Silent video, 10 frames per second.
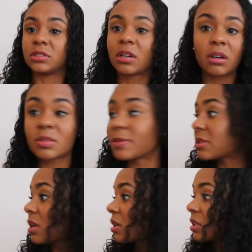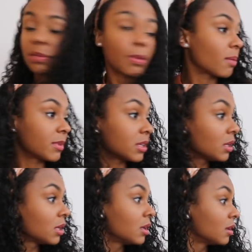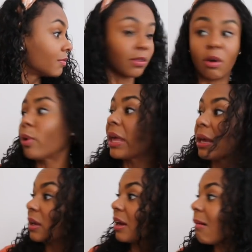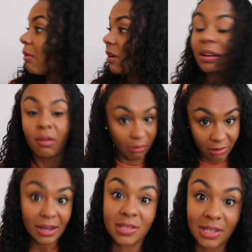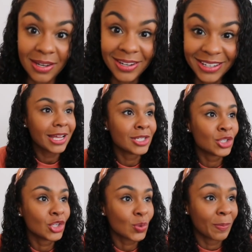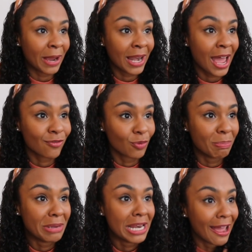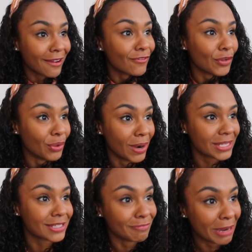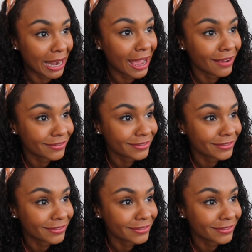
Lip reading: Your girl's been stuck in this apartment for a week and I'm already going crazy. Is this what my life would be like for the rest of my life?